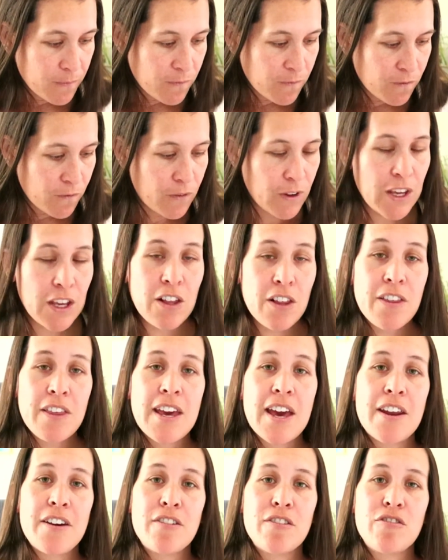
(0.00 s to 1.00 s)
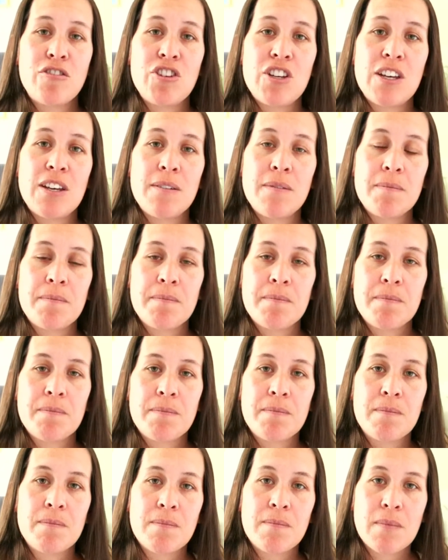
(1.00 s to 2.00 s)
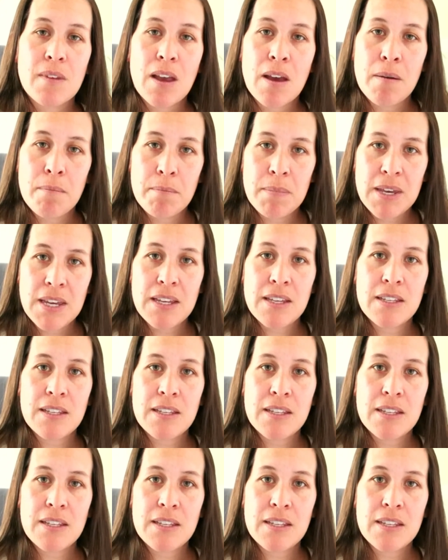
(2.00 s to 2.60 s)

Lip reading: feel the energy and